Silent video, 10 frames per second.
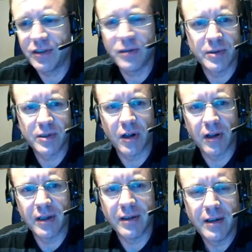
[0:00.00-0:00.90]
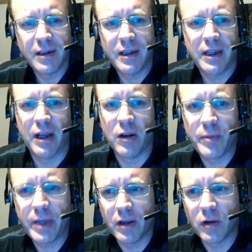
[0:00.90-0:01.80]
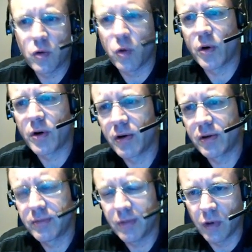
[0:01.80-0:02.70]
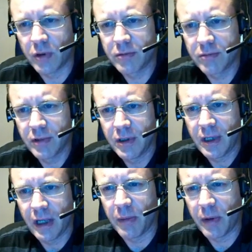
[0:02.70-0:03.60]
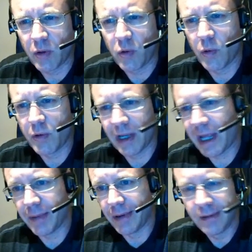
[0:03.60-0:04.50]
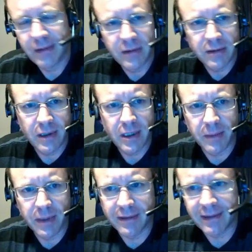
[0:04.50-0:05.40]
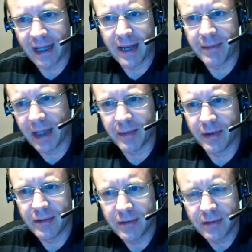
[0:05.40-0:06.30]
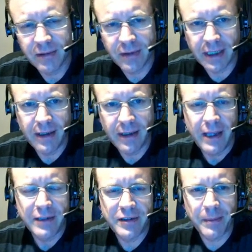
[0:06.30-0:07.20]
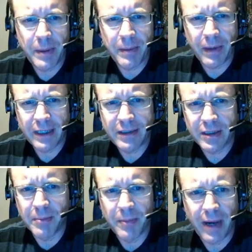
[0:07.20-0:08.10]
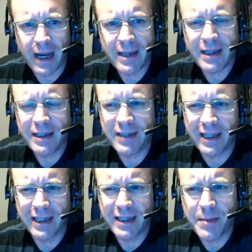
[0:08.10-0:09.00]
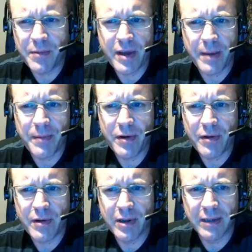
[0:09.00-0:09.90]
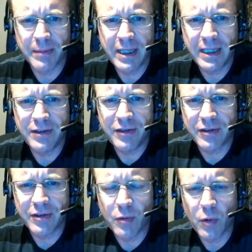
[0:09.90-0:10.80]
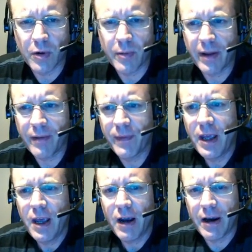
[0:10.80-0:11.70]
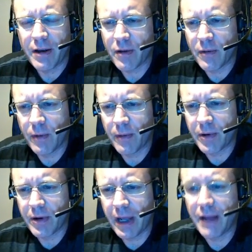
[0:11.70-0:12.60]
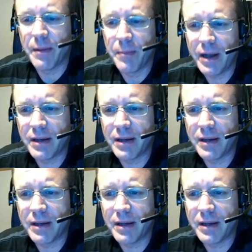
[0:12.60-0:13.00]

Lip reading: you would call it LBL quarter or LBL quarter label, LBL dime label, right? Some people like to combine these. I like to keep them separate so it's a little bit easier to work with. All right, so what we're going to, and the button